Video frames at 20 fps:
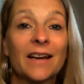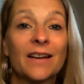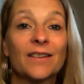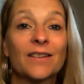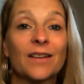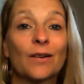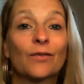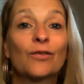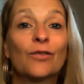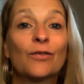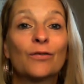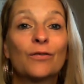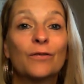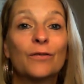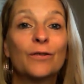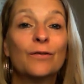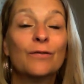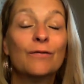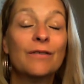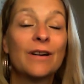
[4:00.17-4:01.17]
That is our
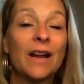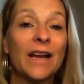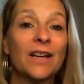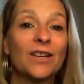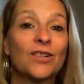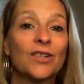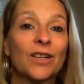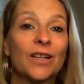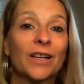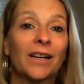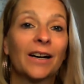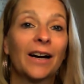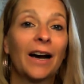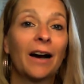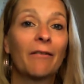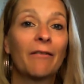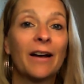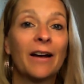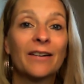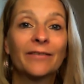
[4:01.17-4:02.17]
true nature.
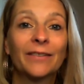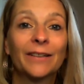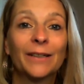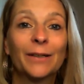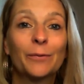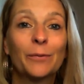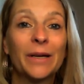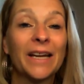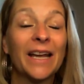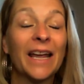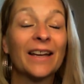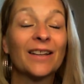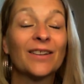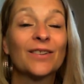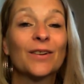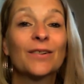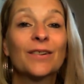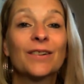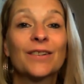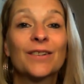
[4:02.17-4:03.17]
However, we get
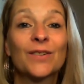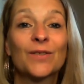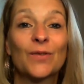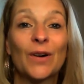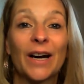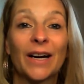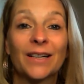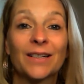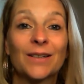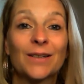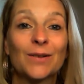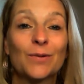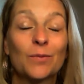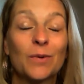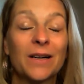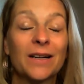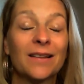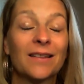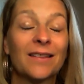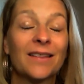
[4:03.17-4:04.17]
so distracted
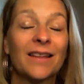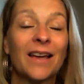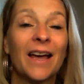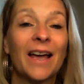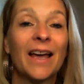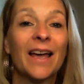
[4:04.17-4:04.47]
with